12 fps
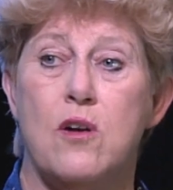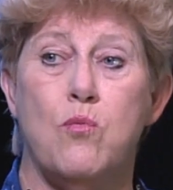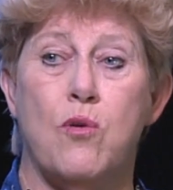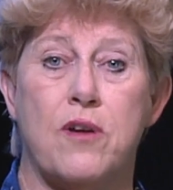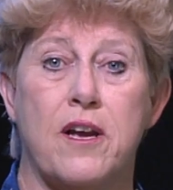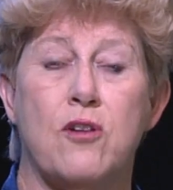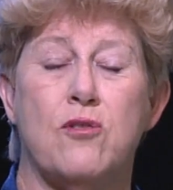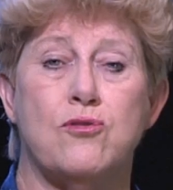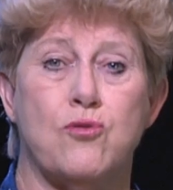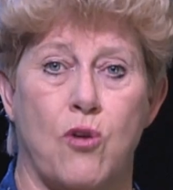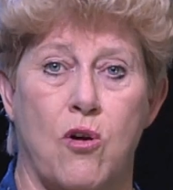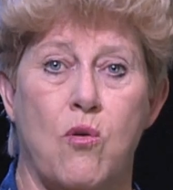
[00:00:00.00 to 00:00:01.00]
will
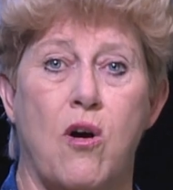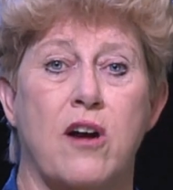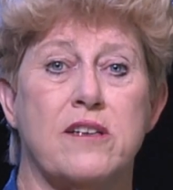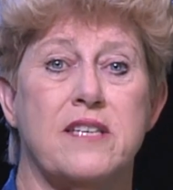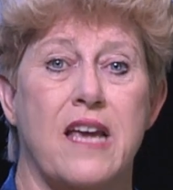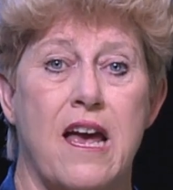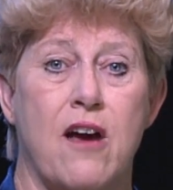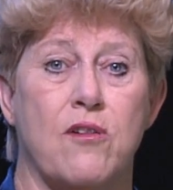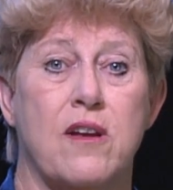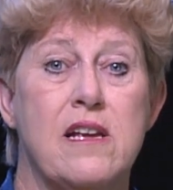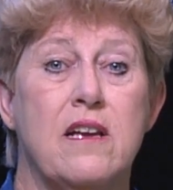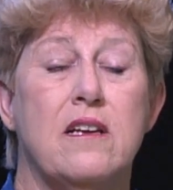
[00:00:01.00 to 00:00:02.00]
control our
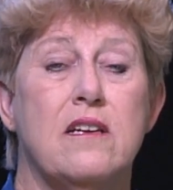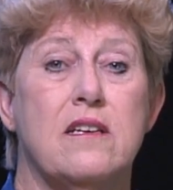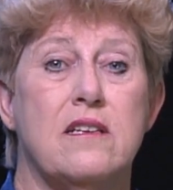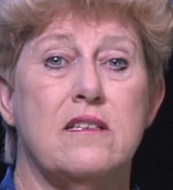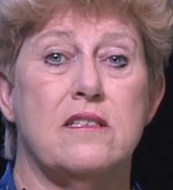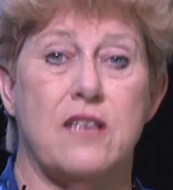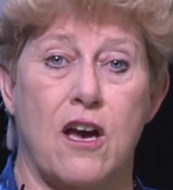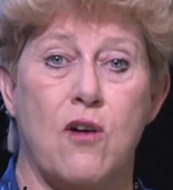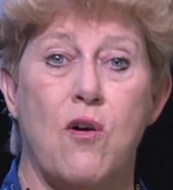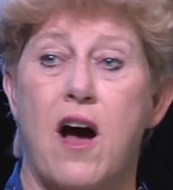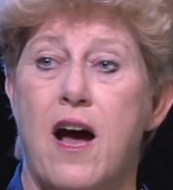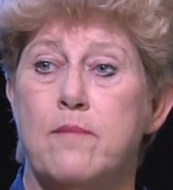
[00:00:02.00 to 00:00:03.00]
town.
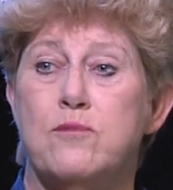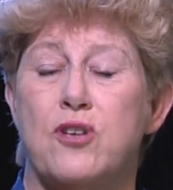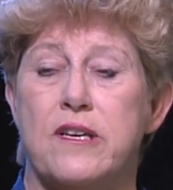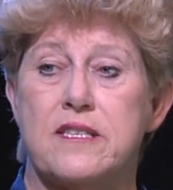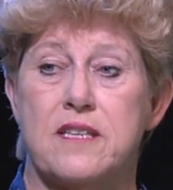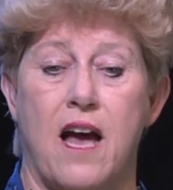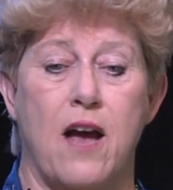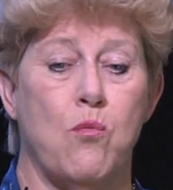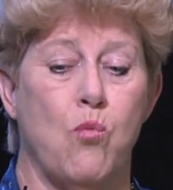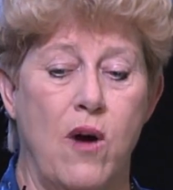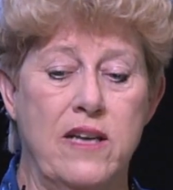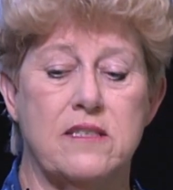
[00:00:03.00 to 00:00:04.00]
So I
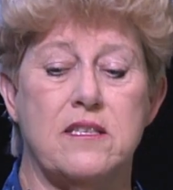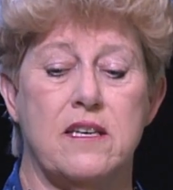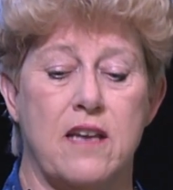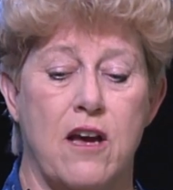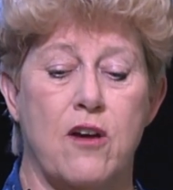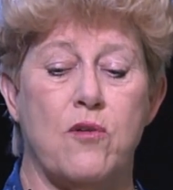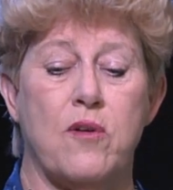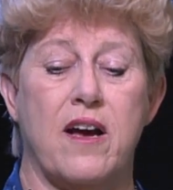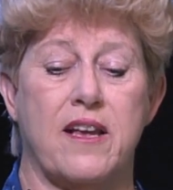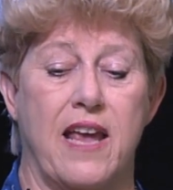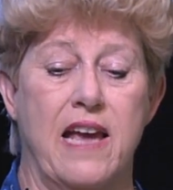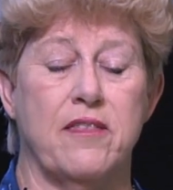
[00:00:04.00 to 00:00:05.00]
want to know,
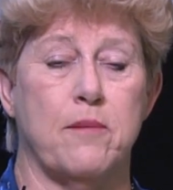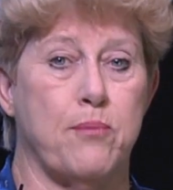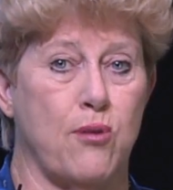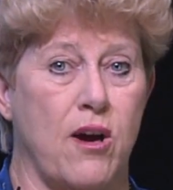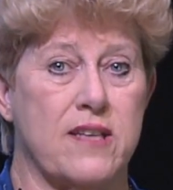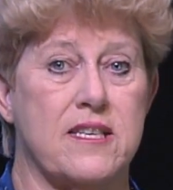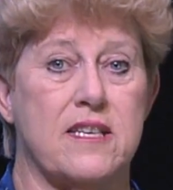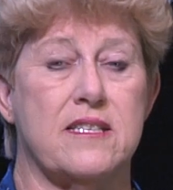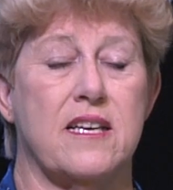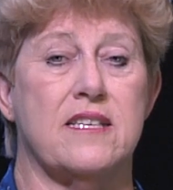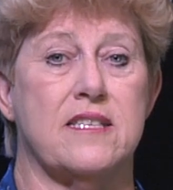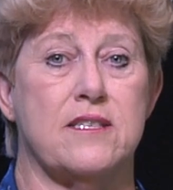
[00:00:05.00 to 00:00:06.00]
again, the process
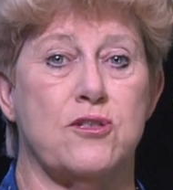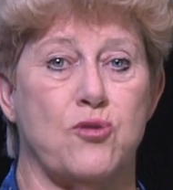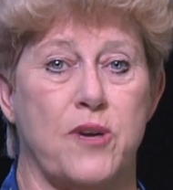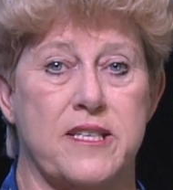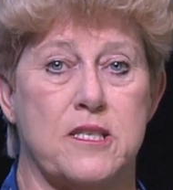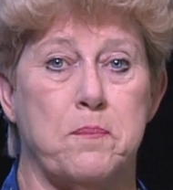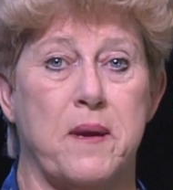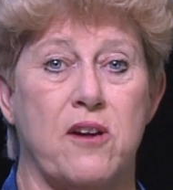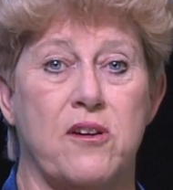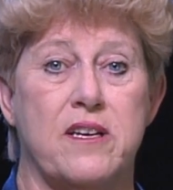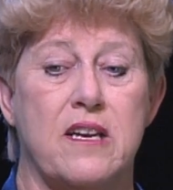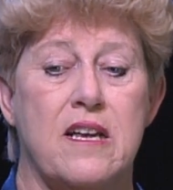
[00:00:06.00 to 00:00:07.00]
is as
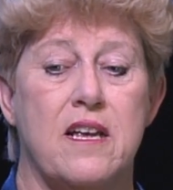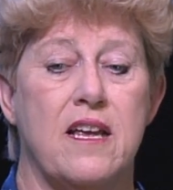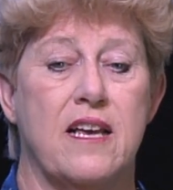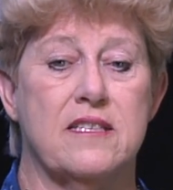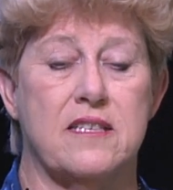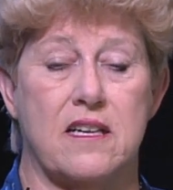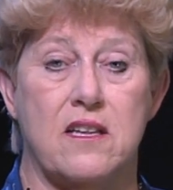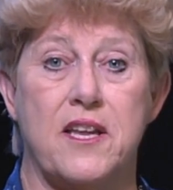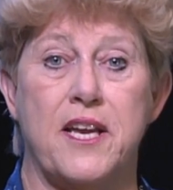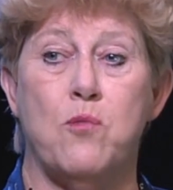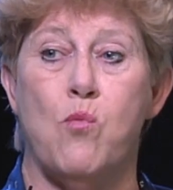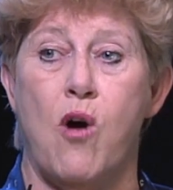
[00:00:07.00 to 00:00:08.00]
transparent as the
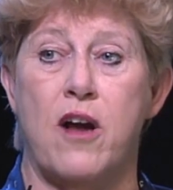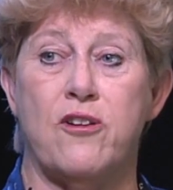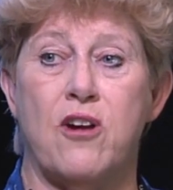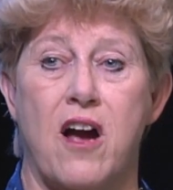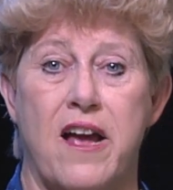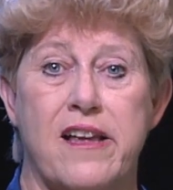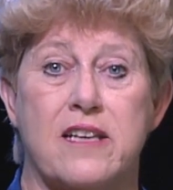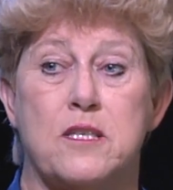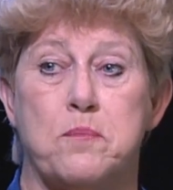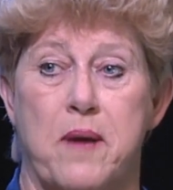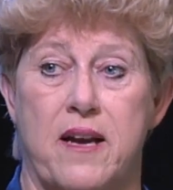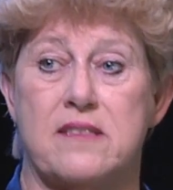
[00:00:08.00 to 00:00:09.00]
clean water I
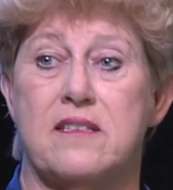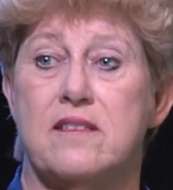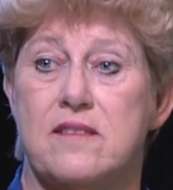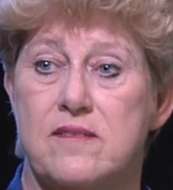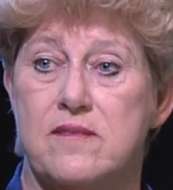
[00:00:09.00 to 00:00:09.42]
expect.